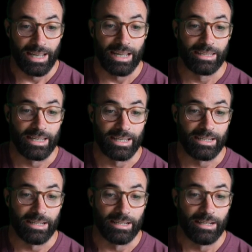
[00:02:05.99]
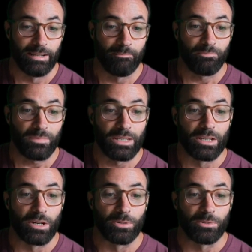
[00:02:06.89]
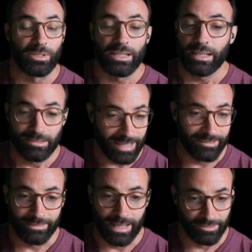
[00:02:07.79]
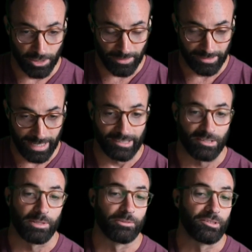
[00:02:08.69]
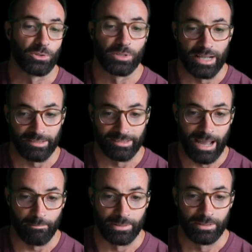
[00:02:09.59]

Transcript: And then, because that service has to be restored ASAP.